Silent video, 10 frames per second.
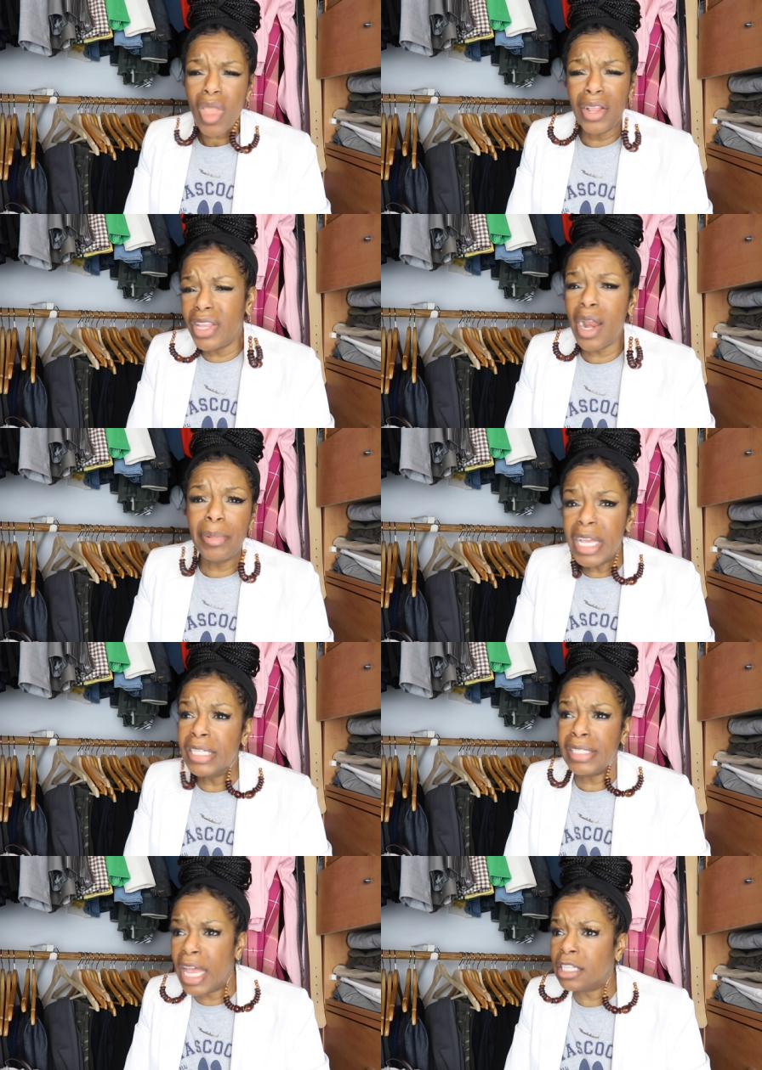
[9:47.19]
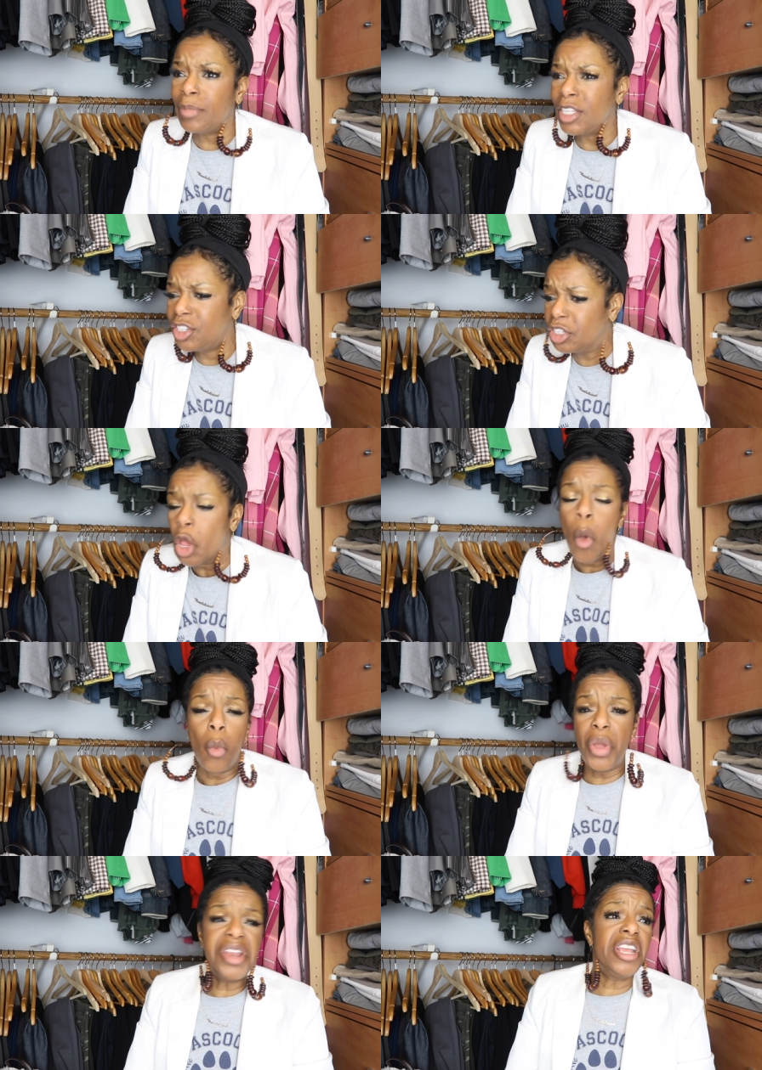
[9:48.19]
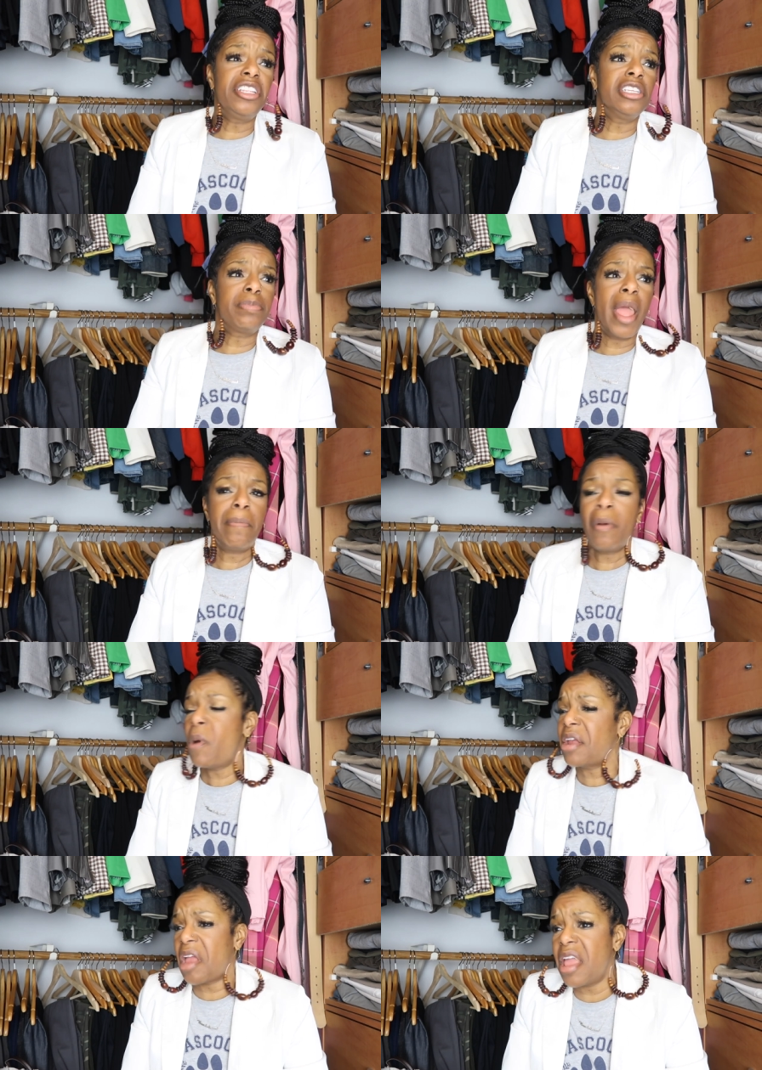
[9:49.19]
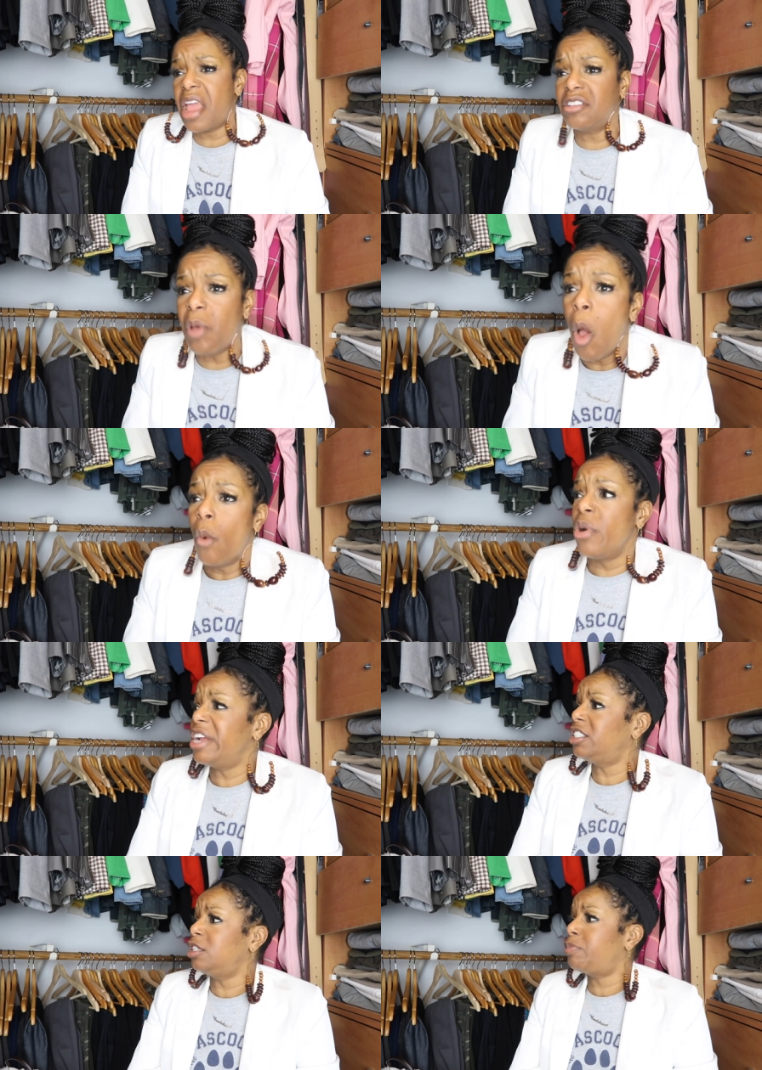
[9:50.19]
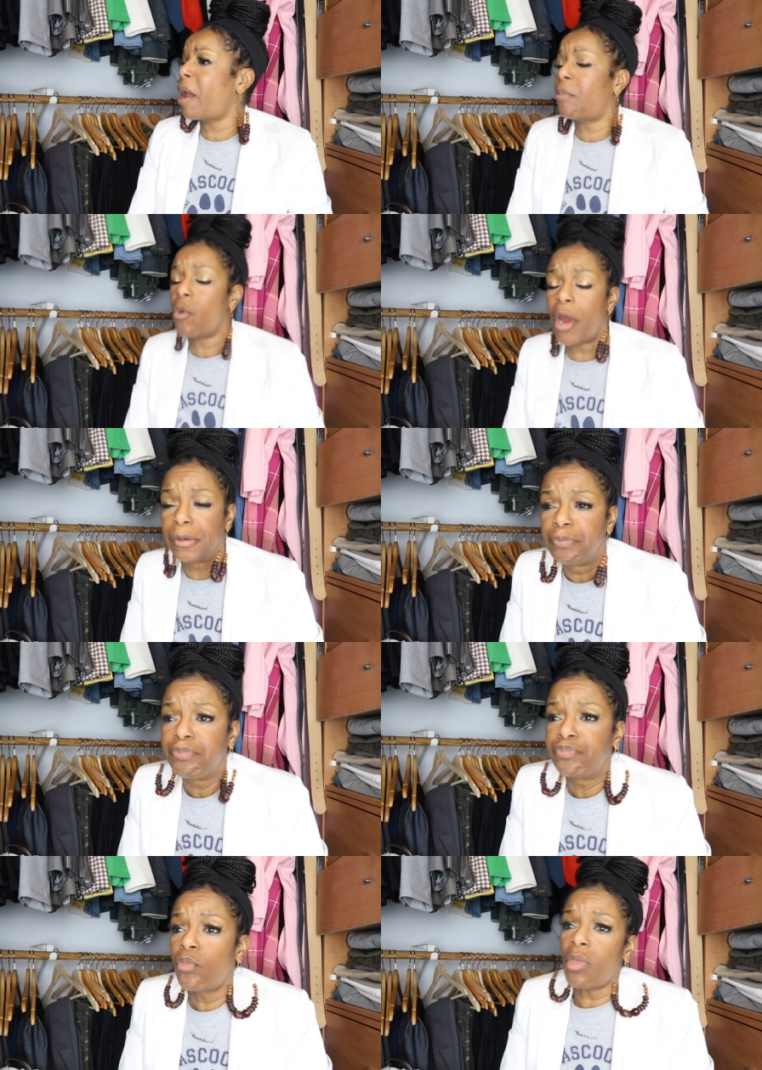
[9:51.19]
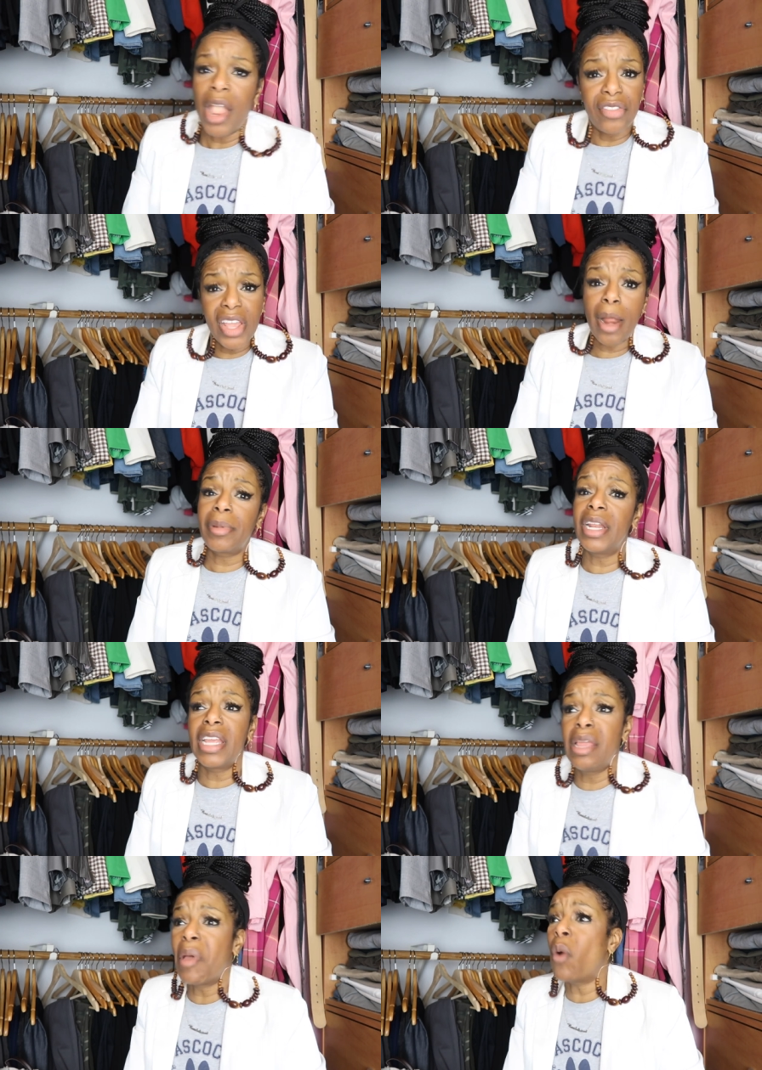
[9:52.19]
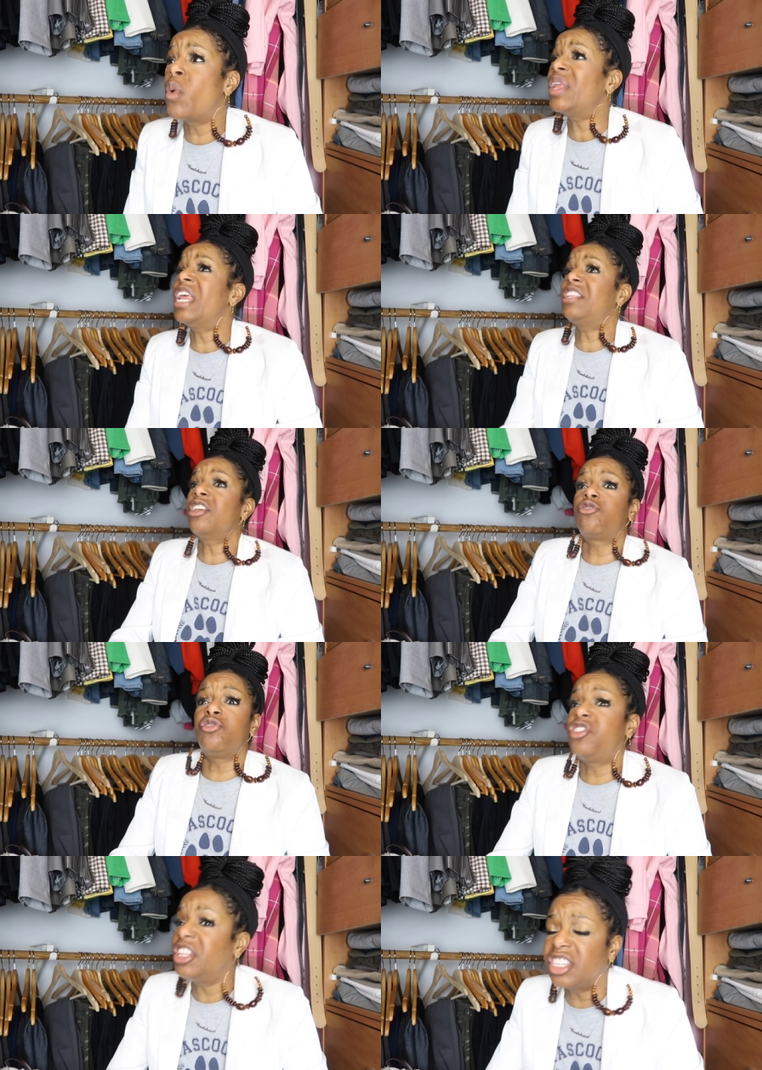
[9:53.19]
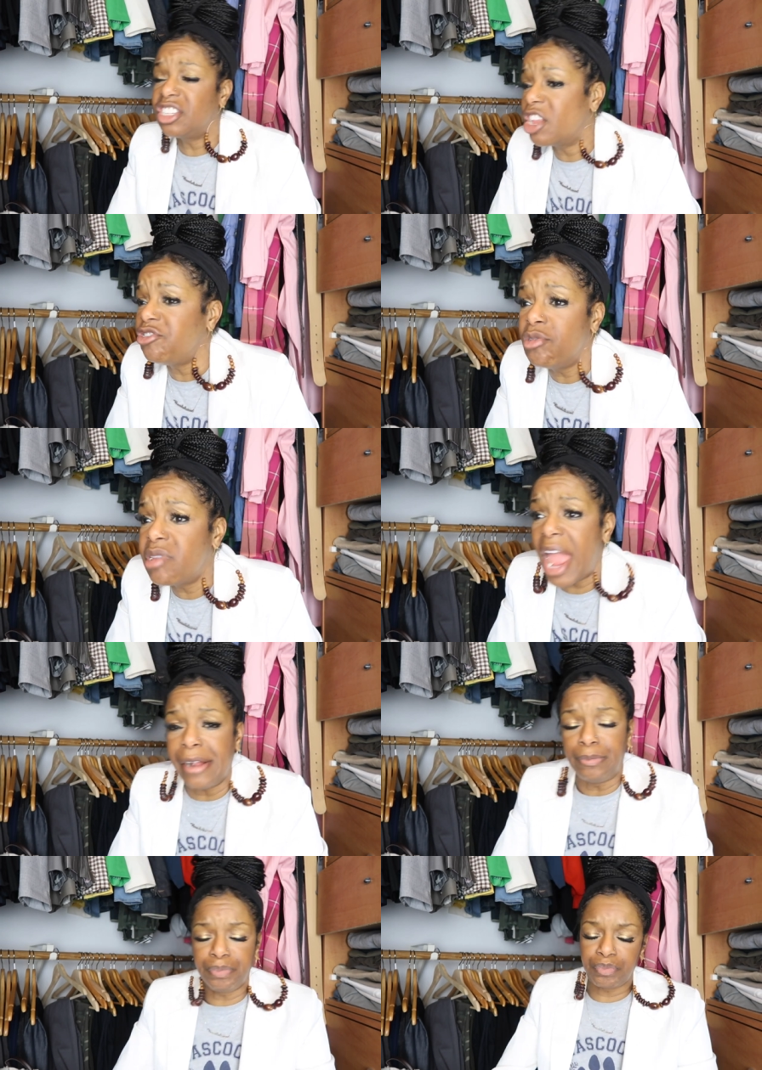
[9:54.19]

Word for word: Then I'm getting text messages. We need this paperwork ASAP. Where's this paperwork? And then I'm getting email. We need this. This is you late.